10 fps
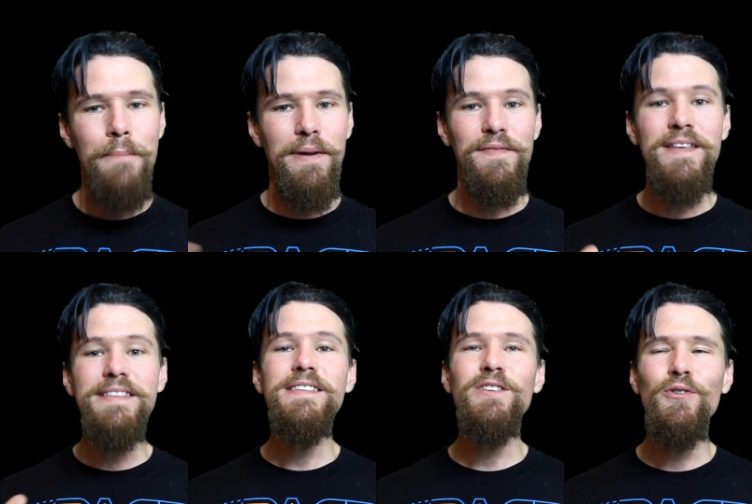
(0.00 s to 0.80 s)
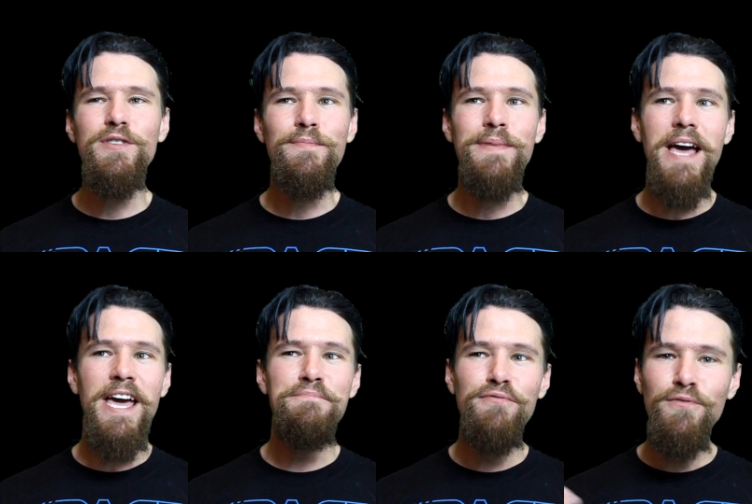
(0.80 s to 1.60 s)
but this is going to be
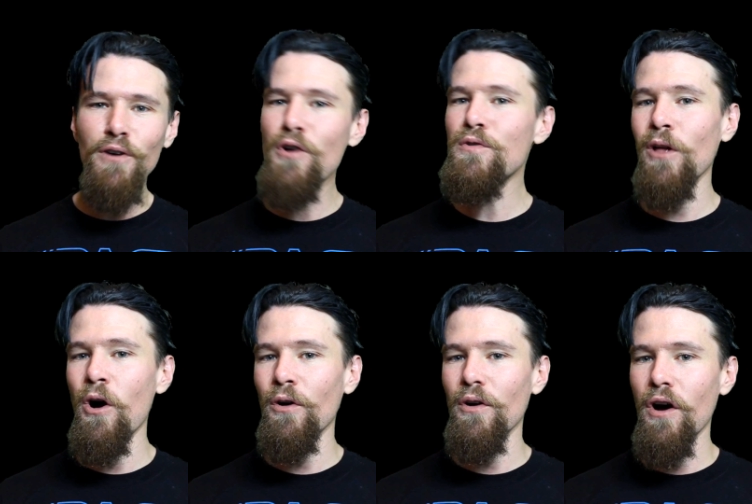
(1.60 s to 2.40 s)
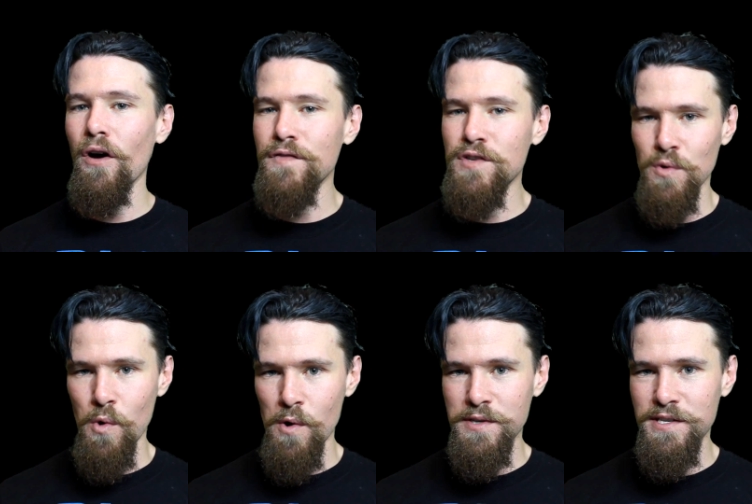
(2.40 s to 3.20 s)
a prologue of
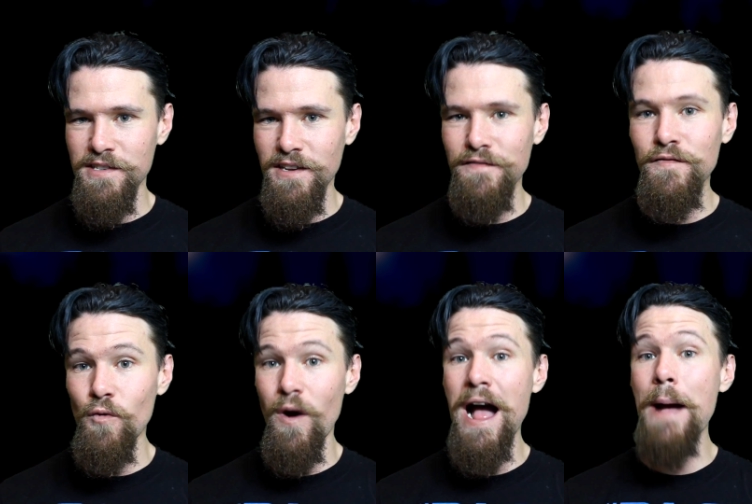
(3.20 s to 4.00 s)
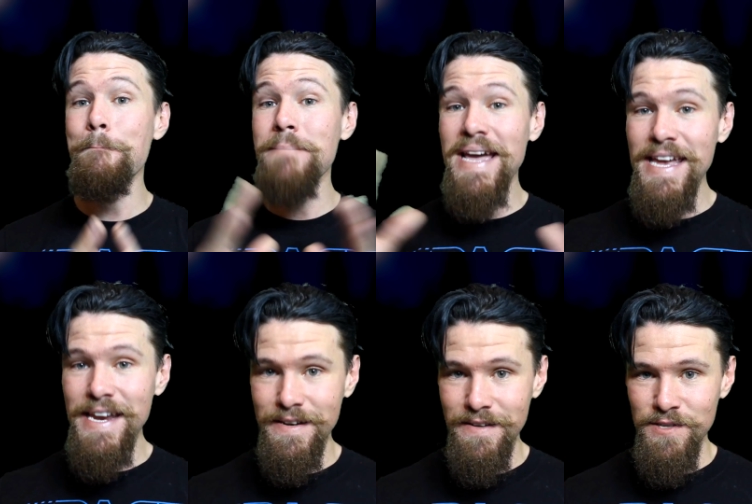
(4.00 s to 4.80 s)
sorts for our
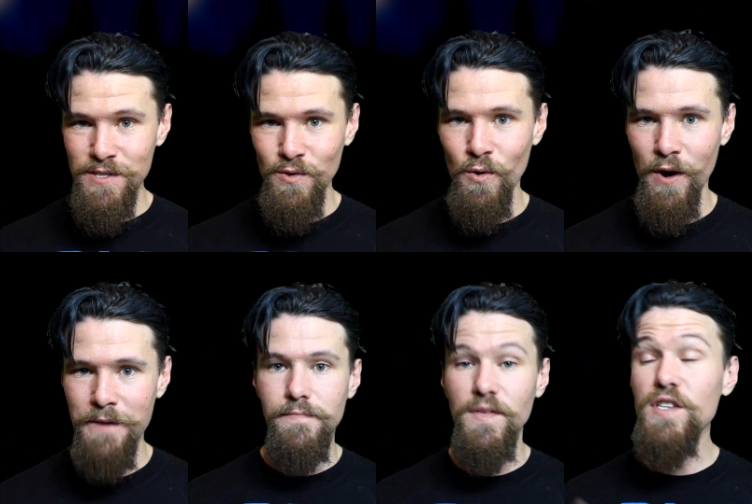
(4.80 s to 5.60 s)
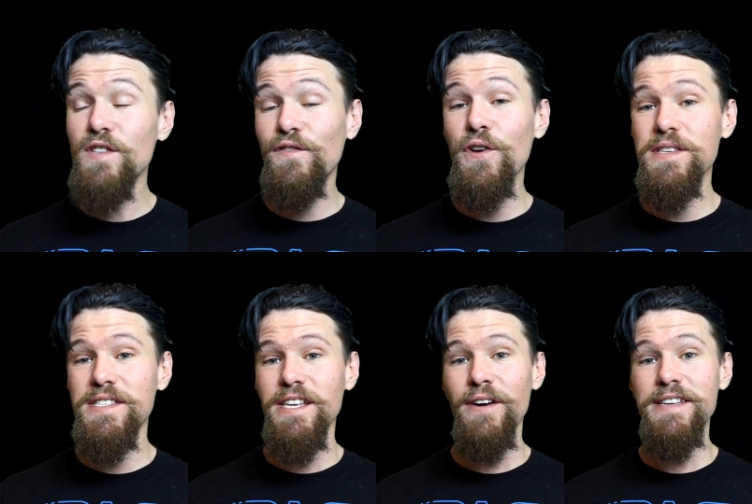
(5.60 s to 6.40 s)
main story. This first
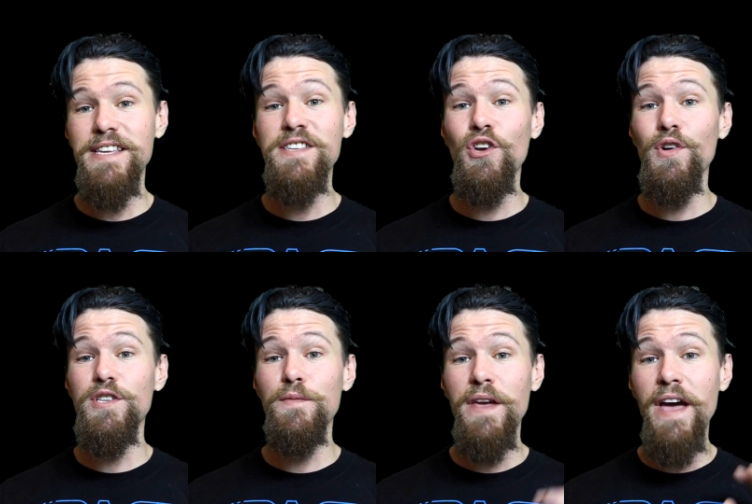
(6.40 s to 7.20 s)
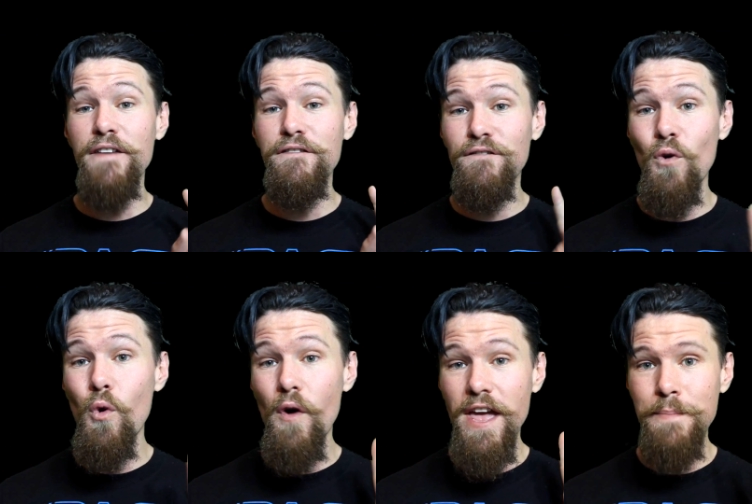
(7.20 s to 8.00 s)
series is going to be a
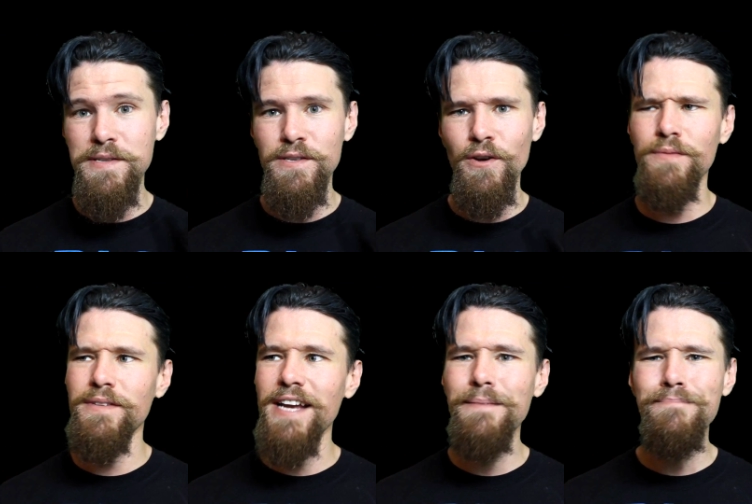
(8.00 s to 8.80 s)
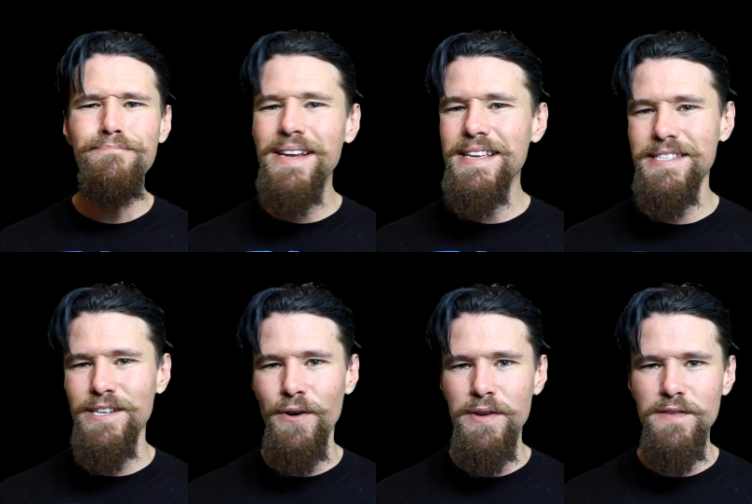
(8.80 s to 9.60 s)
four episode kind of mini
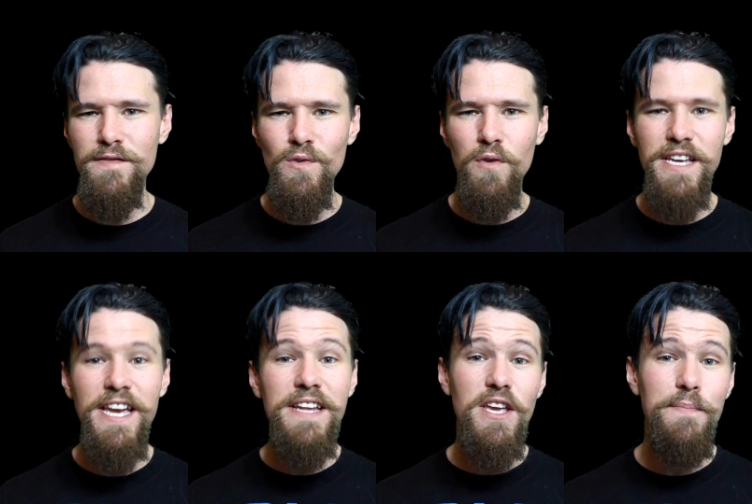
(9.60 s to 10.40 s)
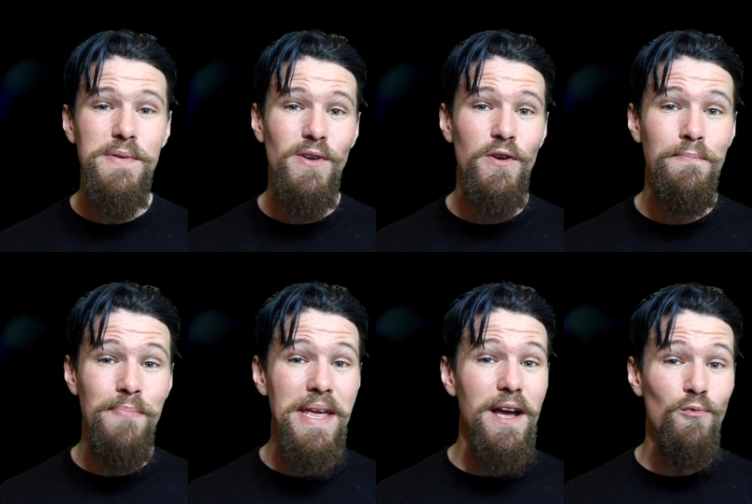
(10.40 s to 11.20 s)
series of sorts, each episode
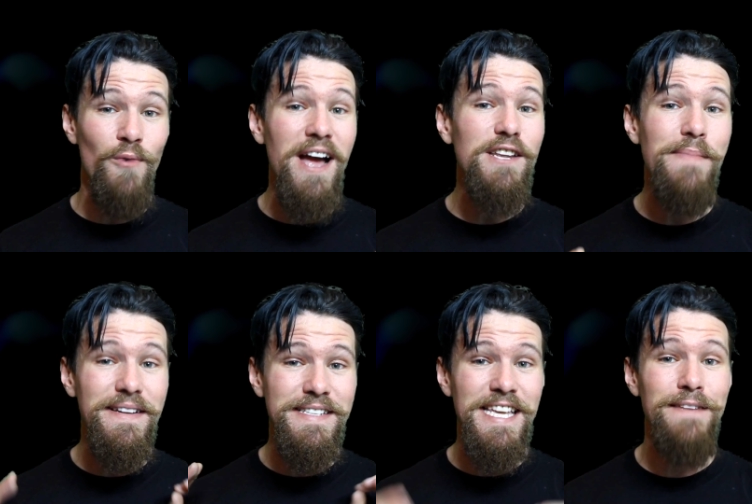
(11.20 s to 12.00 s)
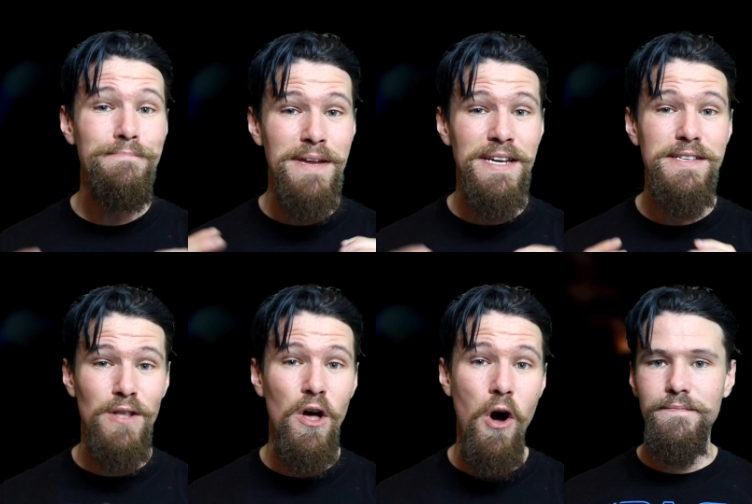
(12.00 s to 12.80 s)
being around about 10 minutes
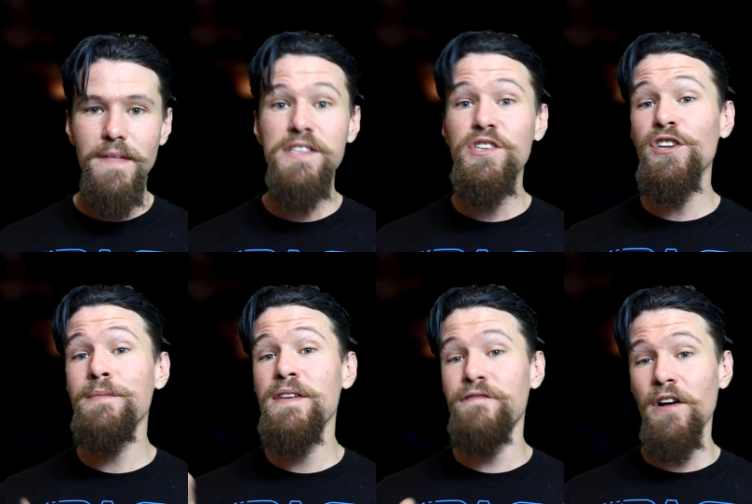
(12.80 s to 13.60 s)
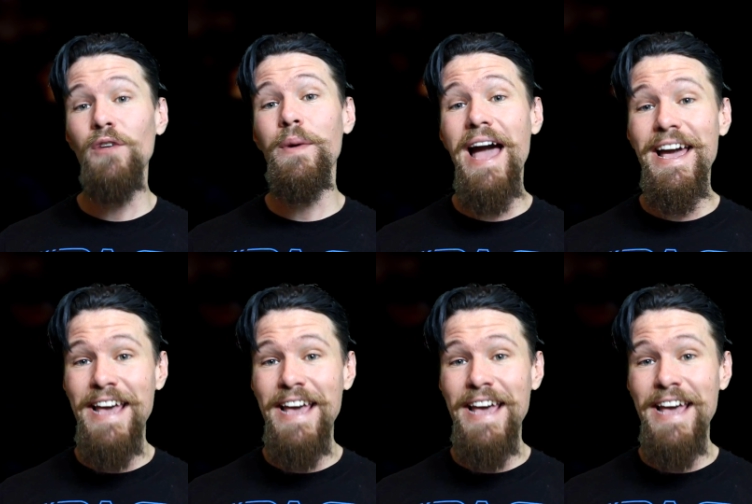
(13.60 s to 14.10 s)
long. It's going to be following a